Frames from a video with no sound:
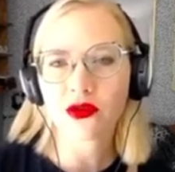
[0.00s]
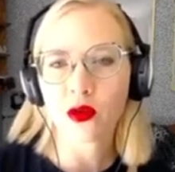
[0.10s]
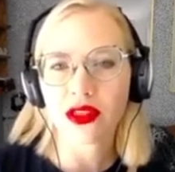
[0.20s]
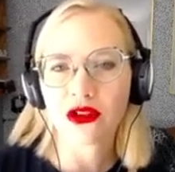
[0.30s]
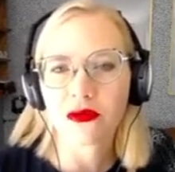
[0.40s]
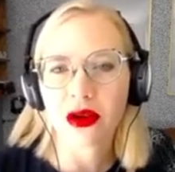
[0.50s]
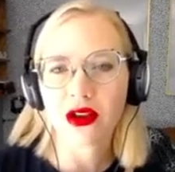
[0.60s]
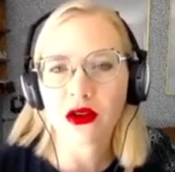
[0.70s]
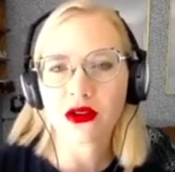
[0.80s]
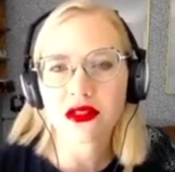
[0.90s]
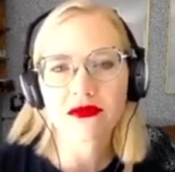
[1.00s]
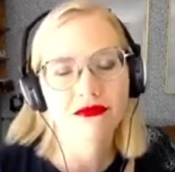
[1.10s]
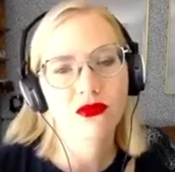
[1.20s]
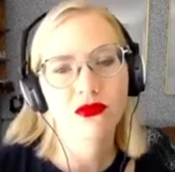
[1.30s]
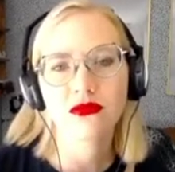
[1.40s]
with your money goals,
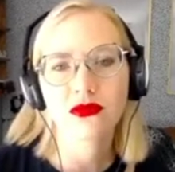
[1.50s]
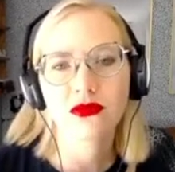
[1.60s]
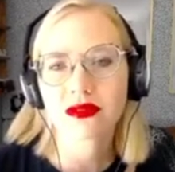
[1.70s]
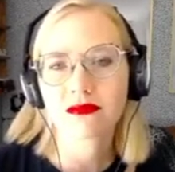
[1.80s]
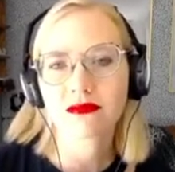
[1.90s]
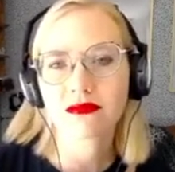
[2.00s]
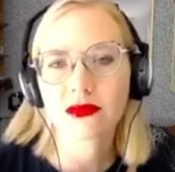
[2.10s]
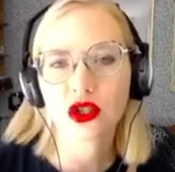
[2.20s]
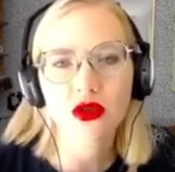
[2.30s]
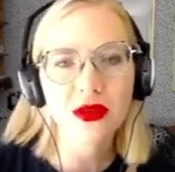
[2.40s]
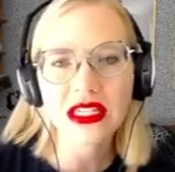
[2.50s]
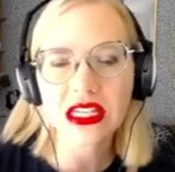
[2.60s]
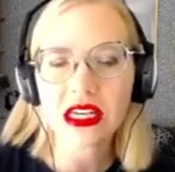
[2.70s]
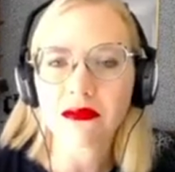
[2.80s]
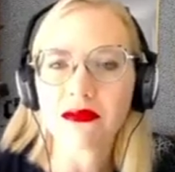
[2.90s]
just shoot me a
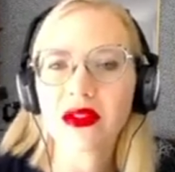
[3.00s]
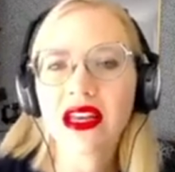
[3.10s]
DM.